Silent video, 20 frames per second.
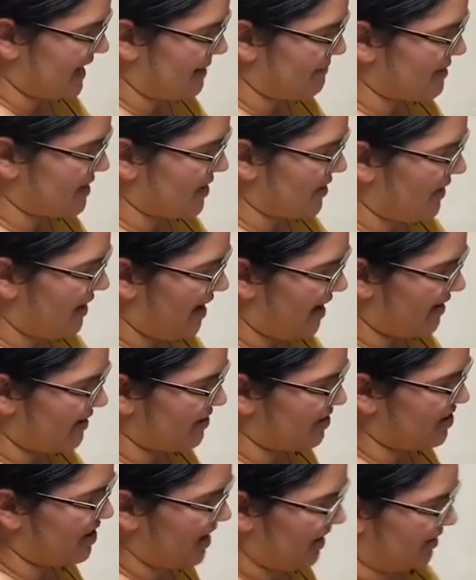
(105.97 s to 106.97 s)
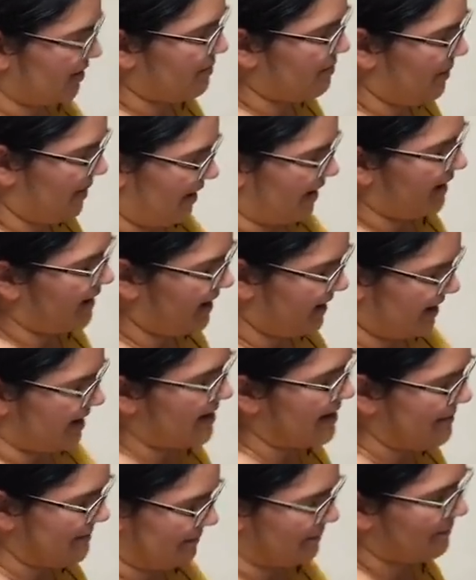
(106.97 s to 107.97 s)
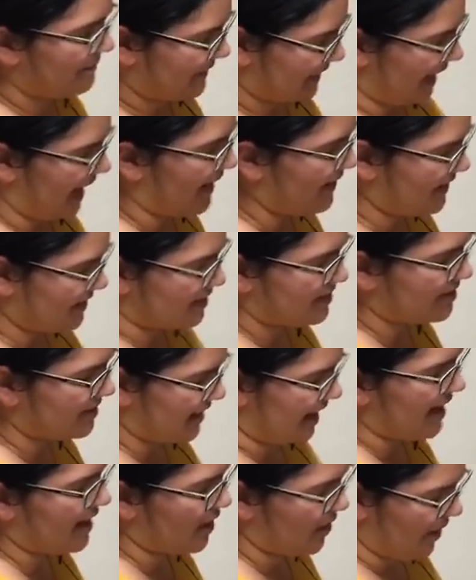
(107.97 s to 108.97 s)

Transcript: And I'm going to go ahead and shake the pot here, and this just kind